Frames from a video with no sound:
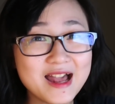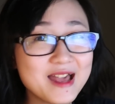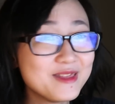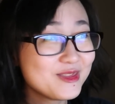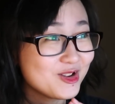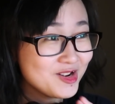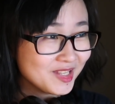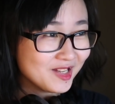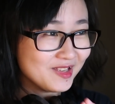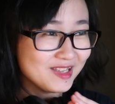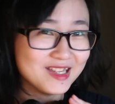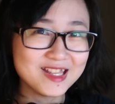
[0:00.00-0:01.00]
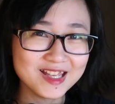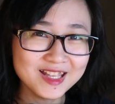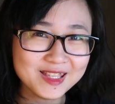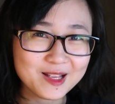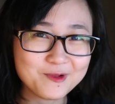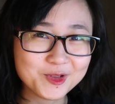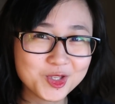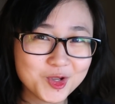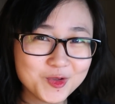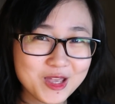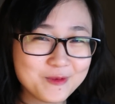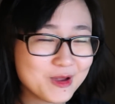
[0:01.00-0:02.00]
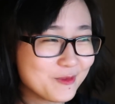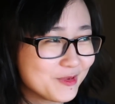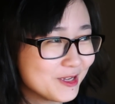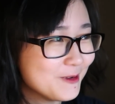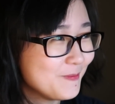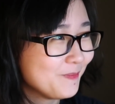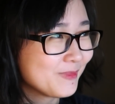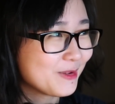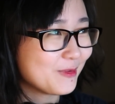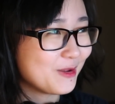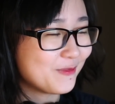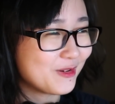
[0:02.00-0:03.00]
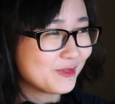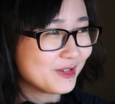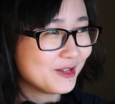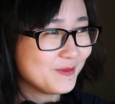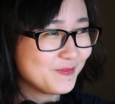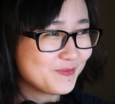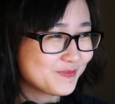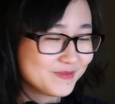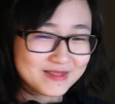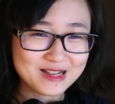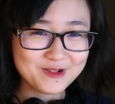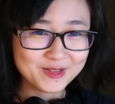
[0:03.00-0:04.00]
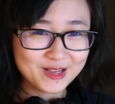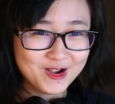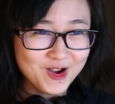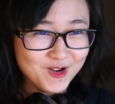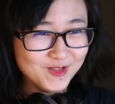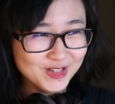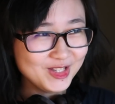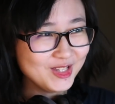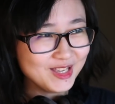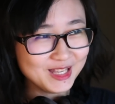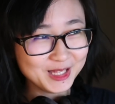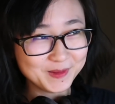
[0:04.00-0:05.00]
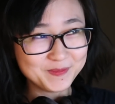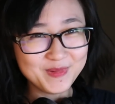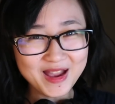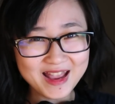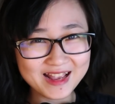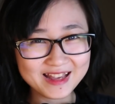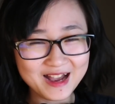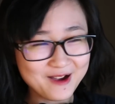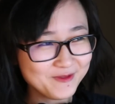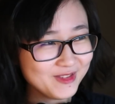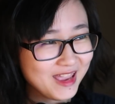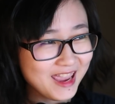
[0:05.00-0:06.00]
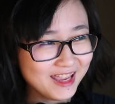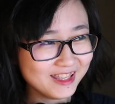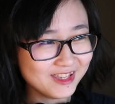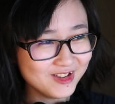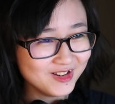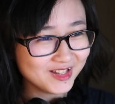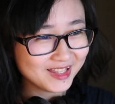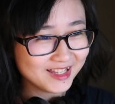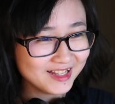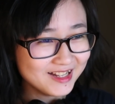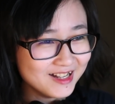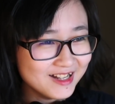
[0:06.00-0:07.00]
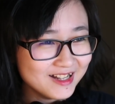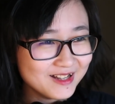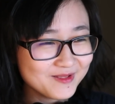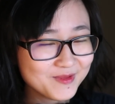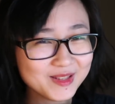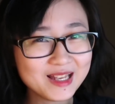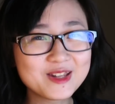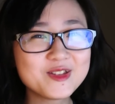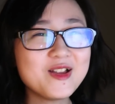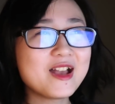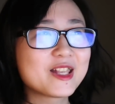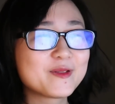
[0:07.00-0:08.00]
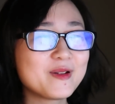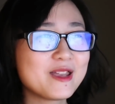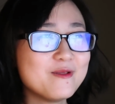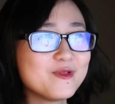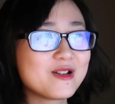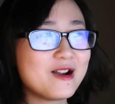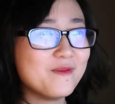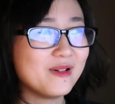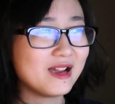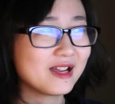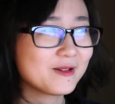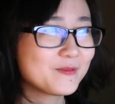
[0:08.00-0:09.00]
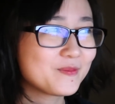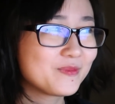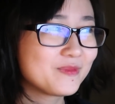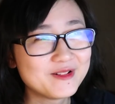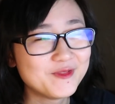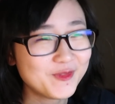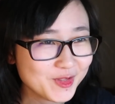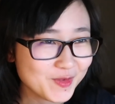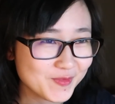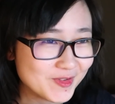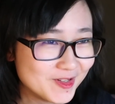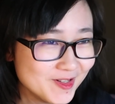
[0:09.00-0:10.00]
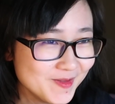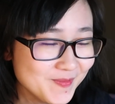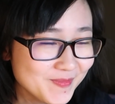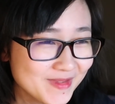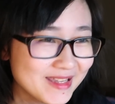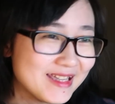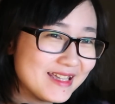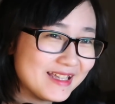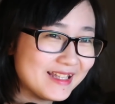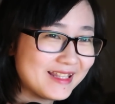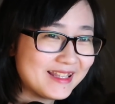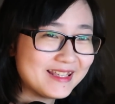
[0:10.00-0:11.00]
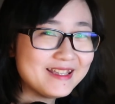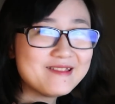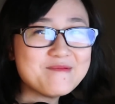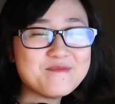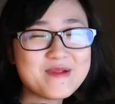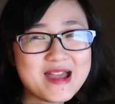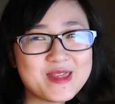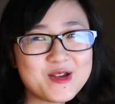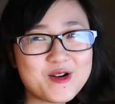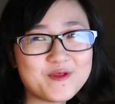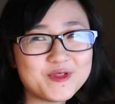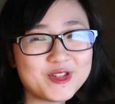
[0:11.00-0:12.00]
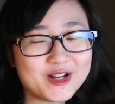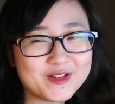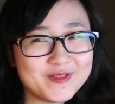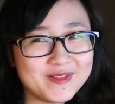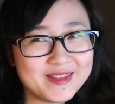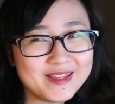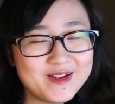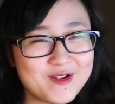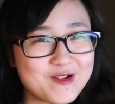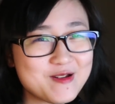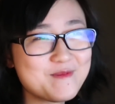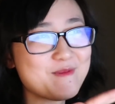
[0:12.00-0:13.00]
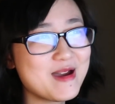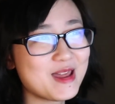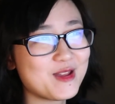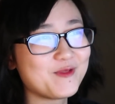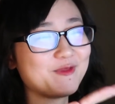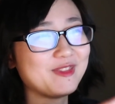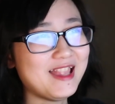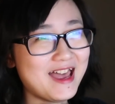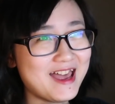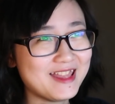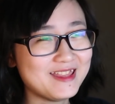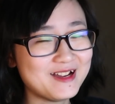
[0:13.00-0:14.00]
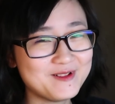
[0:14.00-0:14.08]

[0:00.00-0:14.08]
And turns out it is. I was so damn happy when I found out. I was like, holy shit, he's back after 8 years, because I did not expect him to come back. First of all, is he the man of jacuzzi or a man of land?